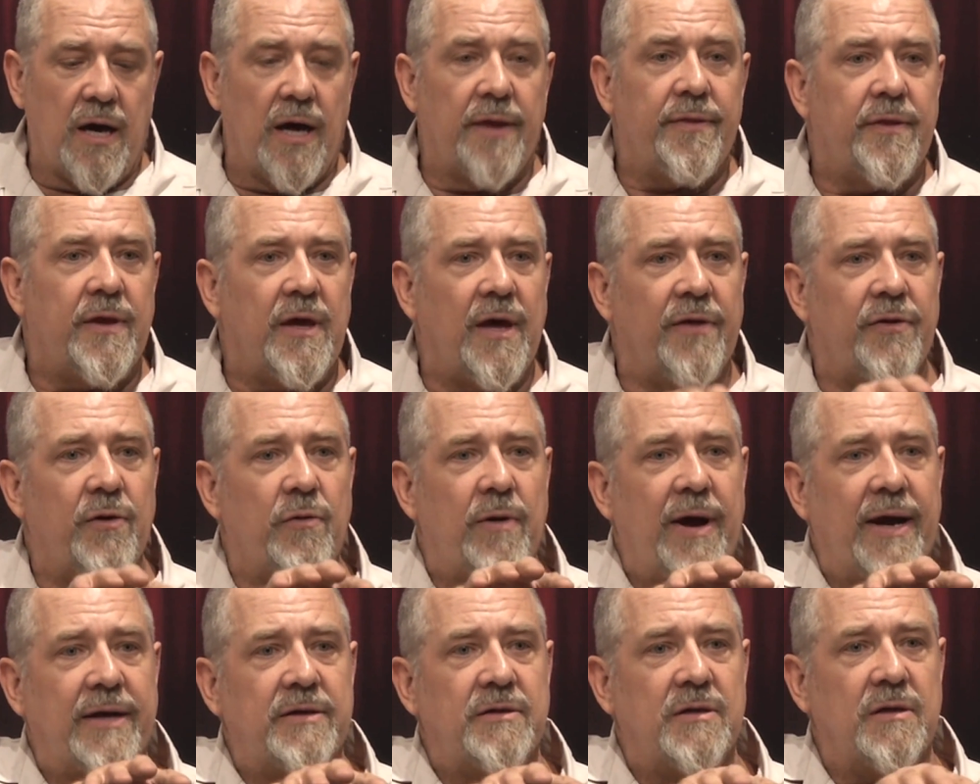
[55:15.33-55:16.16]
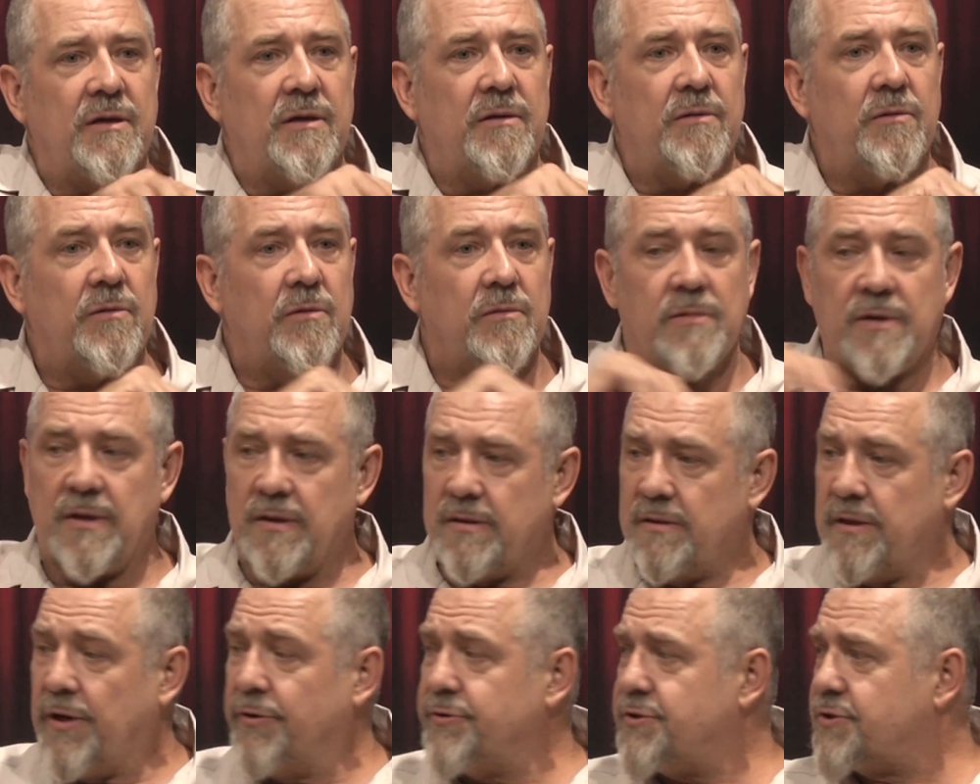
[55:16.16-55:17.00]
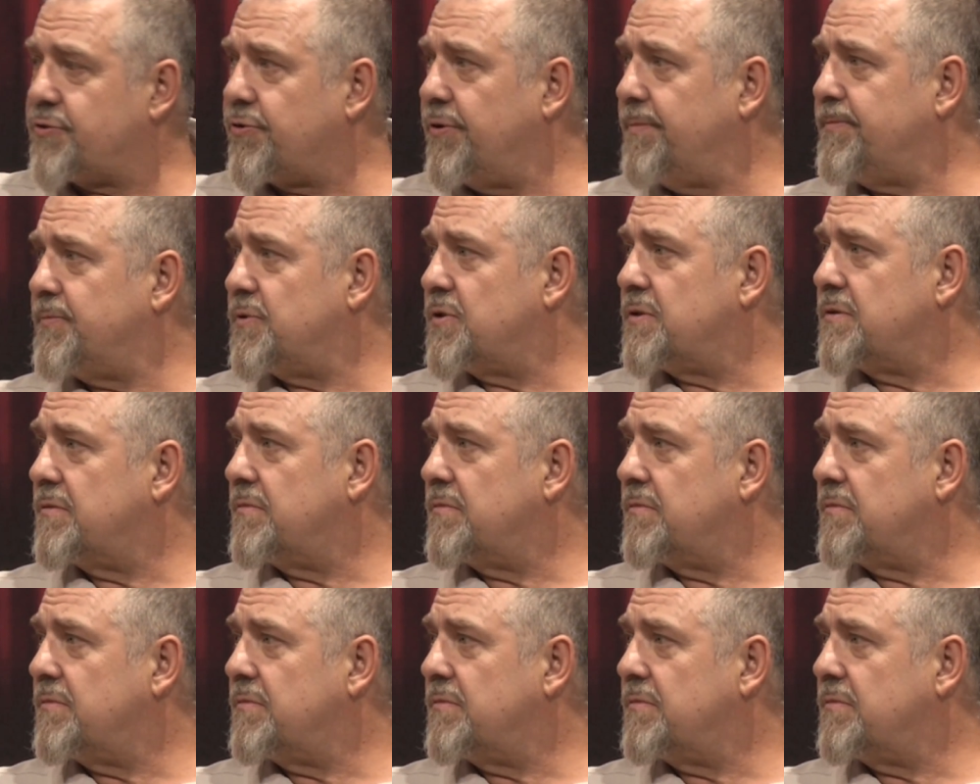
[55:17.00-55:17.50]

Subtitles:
the other actor, no scripts,